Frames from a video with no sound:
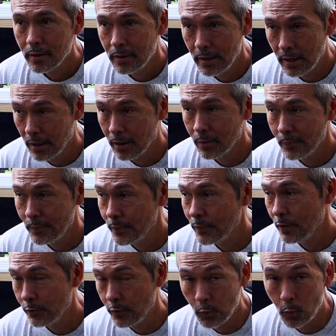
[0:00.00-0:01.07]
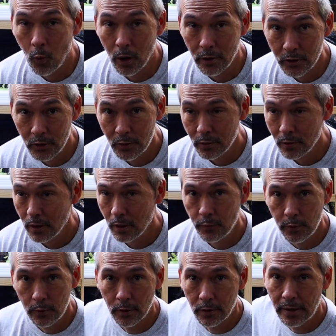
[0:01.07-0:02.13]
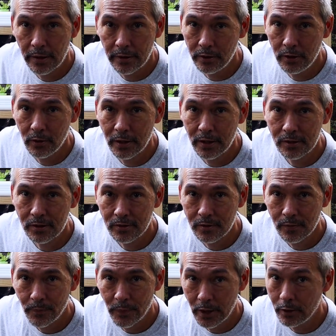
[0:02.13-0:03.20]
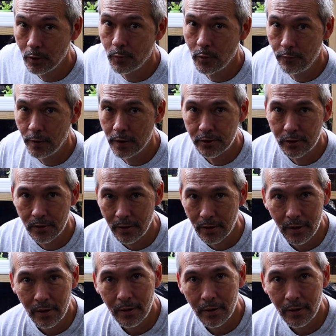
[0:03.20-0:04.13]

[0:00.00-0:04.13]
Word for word: Now, if you want to, if you learn how to do this and you're proficient